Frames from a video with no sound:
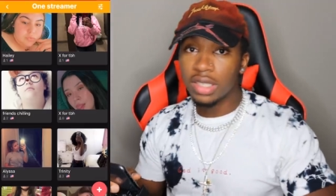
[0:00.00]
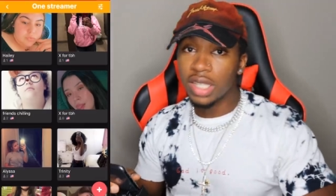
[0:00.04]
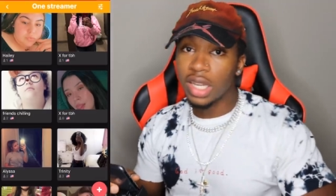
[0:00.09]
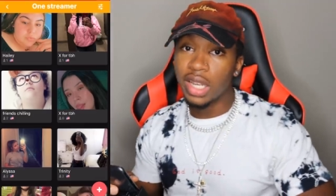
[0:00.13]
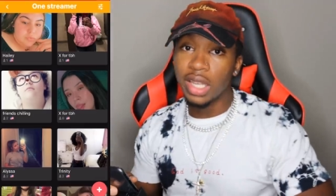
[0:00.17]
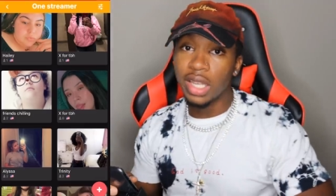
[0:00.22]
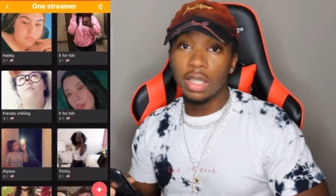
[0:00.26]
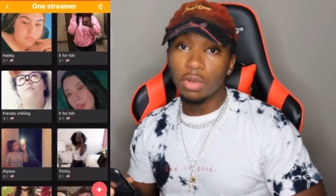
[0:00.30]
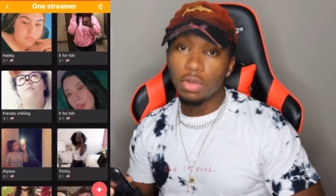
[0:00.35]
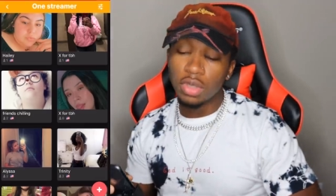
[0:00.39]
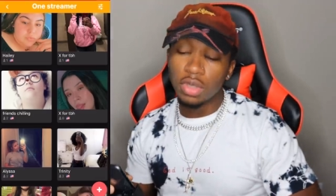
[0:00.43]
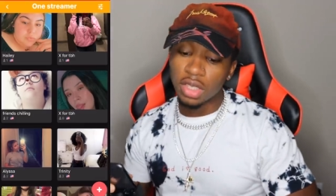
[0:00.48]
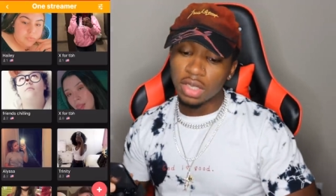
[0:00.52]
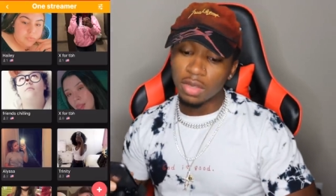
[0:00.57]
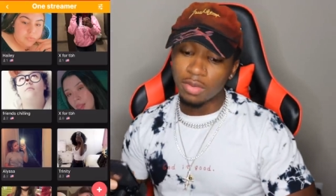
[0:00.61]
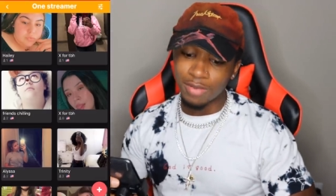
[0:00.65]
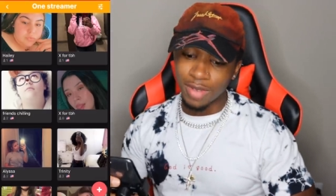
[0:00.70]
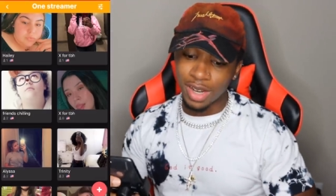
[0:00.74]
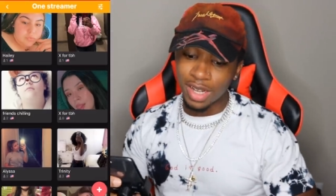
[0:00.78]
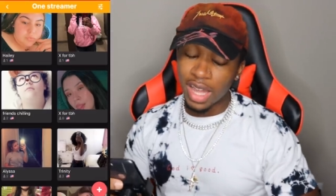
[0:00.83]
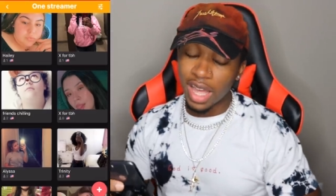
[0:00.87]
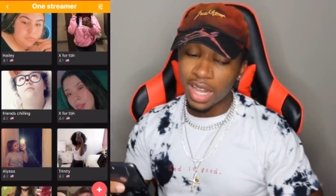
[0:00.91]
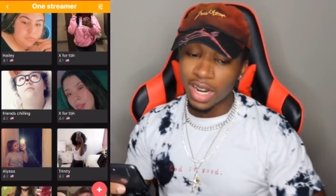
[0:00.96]
So I ain't used to
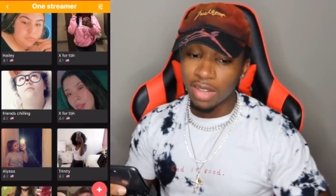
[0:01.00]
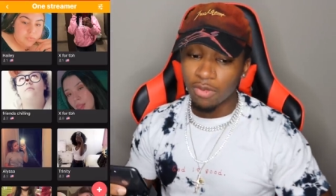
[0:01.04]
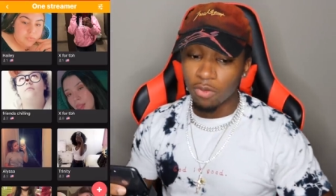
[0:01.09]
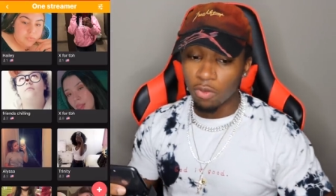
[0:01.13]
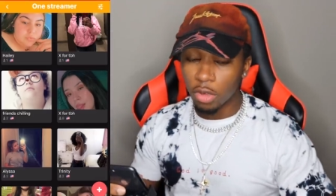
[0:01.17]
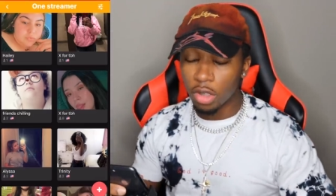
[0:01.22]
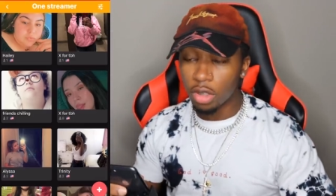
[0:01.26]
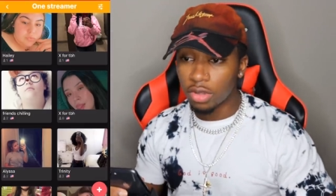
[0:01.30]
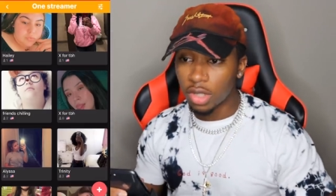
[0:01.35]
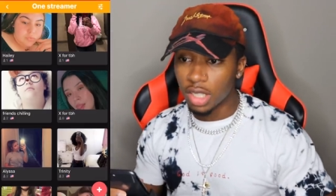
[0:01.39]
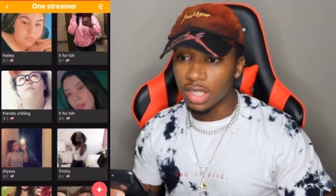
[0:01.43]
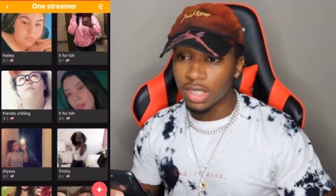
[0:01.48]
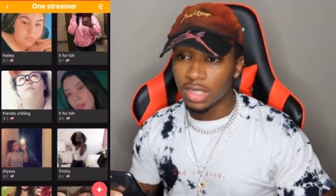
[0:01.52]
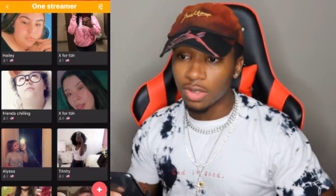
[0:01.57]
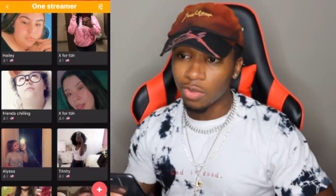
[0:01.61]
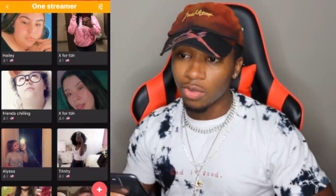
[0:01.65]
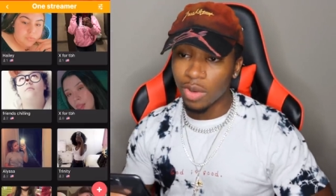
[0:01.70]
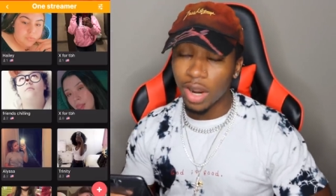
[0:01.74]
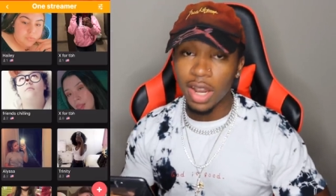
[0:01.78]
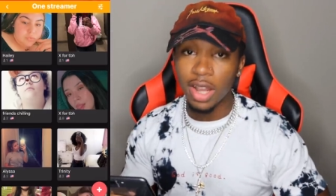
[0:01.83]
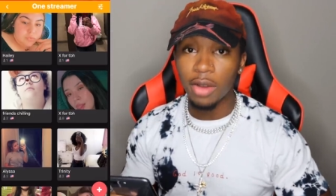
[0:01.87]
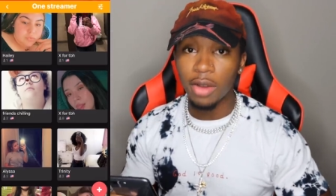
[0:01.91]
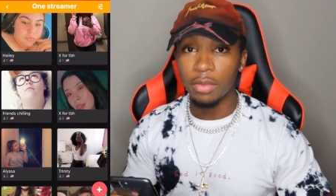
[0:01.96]
a lot of real things
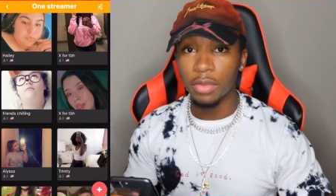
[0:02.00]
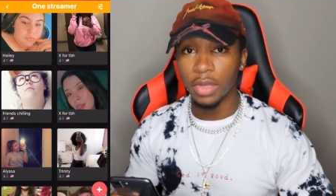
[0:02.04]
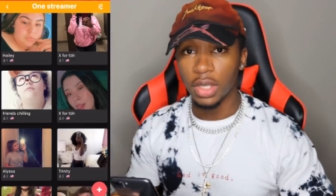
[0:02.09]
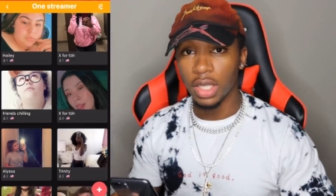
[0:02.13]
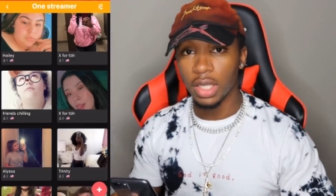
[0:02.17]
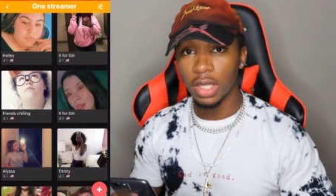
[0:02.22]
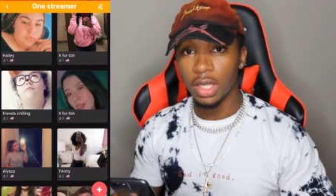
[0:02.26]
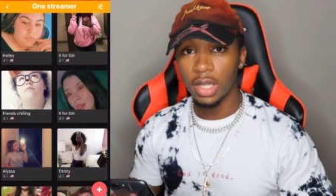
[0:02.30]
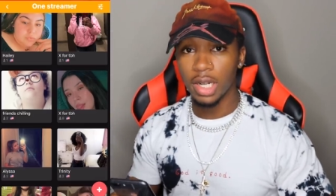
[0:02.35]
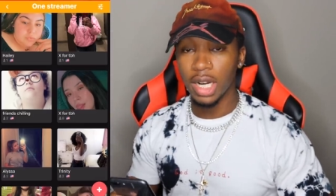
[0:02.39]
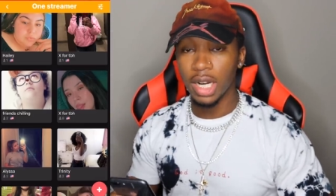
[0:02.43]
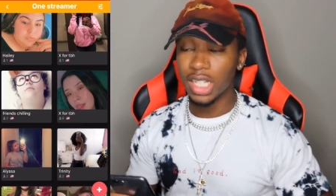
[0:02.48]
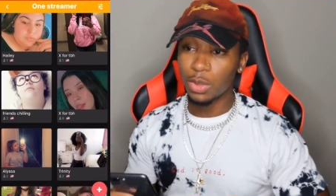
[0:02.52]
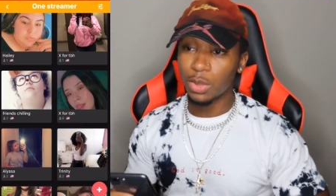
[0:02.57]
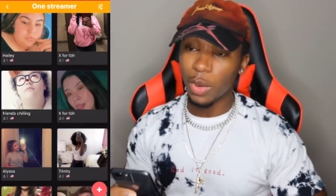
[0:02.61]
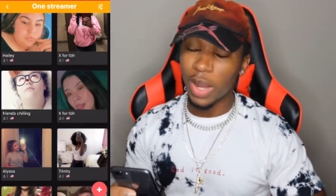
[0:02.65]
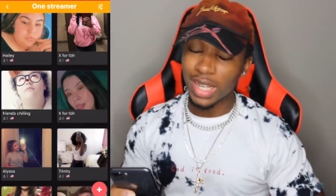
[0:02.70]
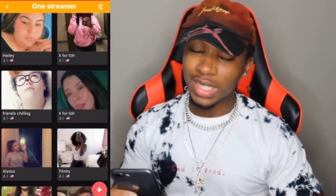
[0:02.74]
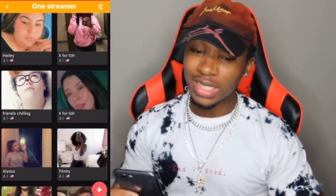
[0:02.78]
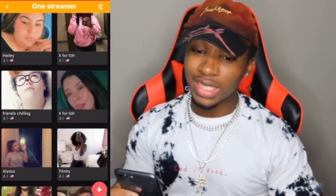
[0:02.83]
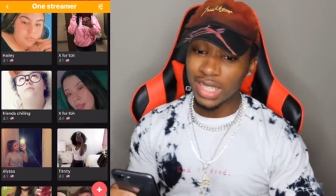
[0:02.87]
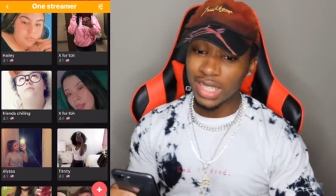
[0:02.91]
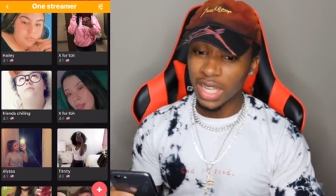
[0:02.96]
around me. That's
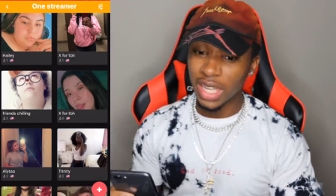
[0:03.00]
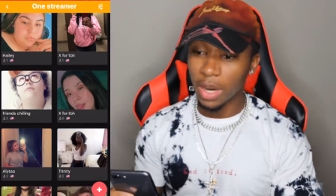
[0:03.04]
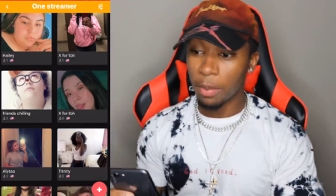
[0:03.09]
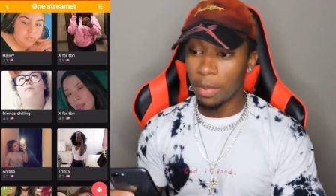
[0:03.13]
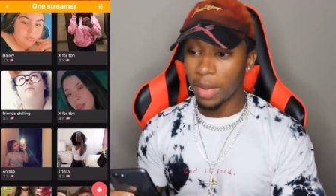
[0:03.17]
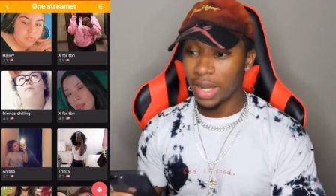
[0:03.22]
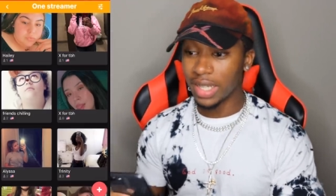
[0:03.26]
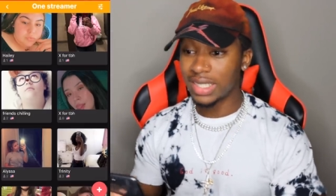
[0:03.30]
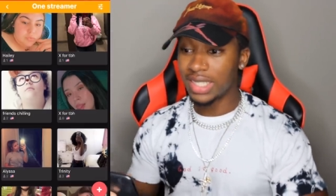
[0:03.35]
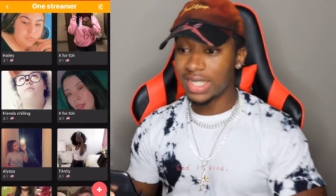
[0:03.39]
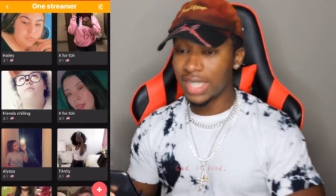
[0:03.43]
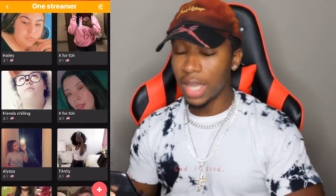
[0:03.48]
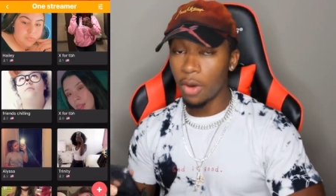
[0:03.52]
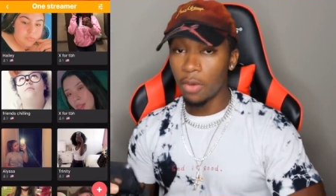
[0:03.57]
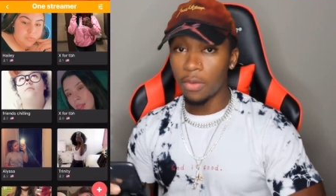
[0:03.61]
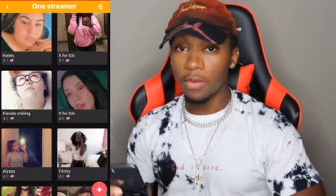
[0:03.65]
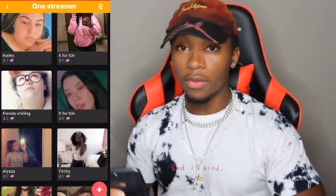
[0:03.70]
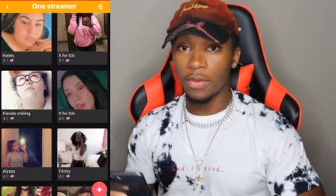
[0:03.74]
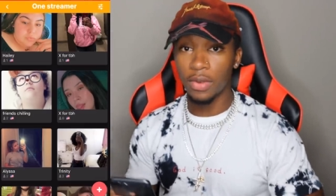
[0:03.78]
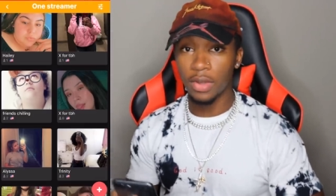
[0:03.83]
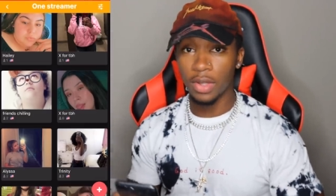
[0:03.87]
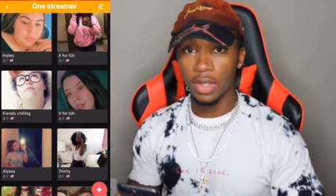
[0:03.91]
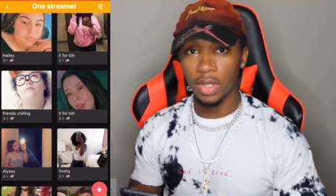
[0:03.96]
why I stay to
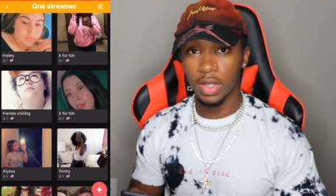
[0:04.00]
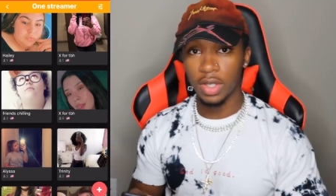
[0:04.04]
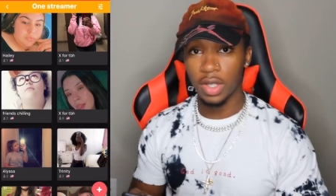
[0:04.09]
myself.